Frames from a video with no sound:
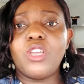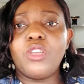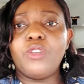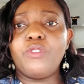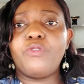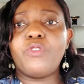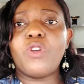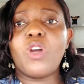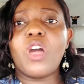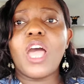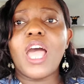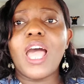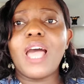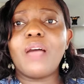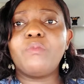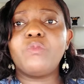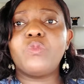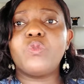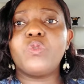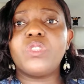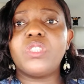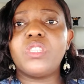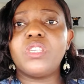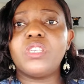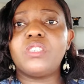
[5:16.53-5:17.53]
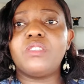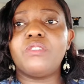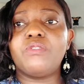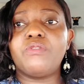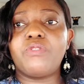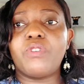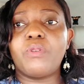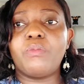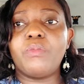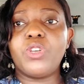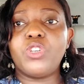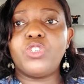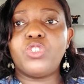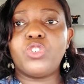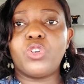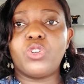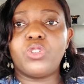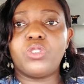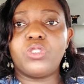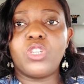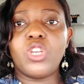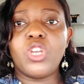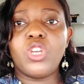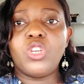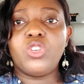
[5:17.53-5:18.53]
If you're armed with this
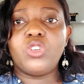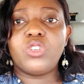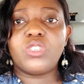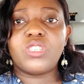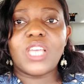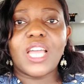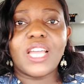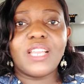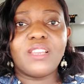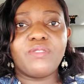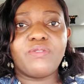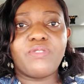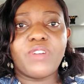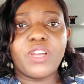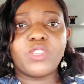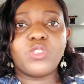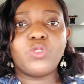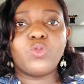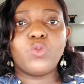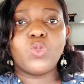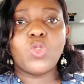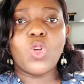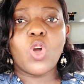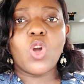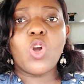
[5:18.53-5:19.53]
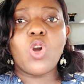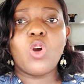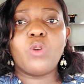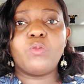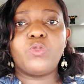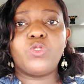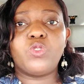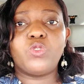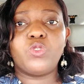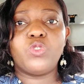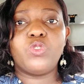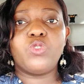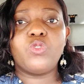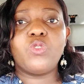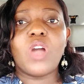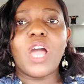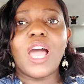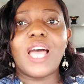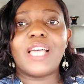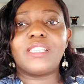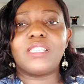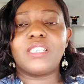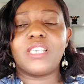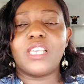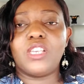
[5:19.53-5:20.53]
information, your side effects will not come to you
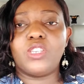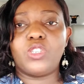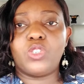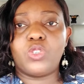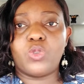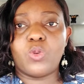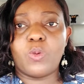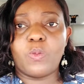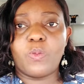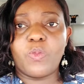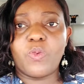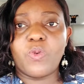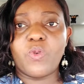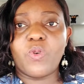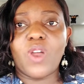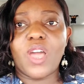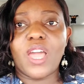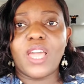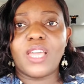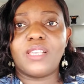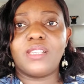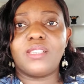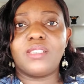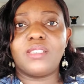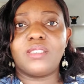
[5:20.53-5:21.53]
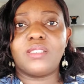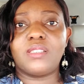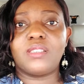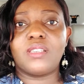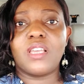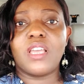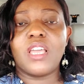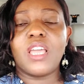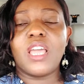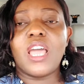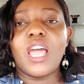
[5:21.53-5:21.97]
as a surprise.